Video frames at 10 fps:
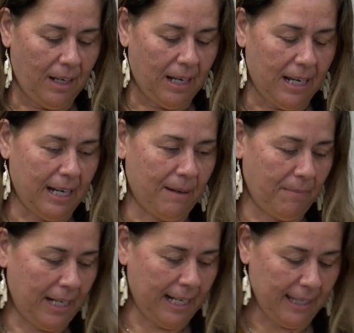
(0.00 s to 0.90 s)

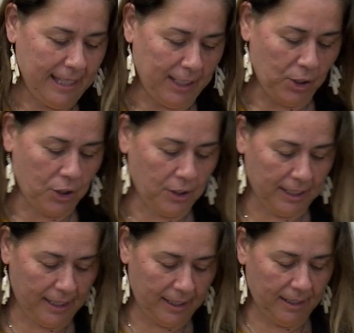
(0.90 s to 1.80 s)
And I think
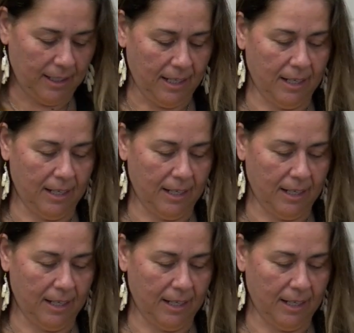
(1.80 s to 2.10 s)
Charlene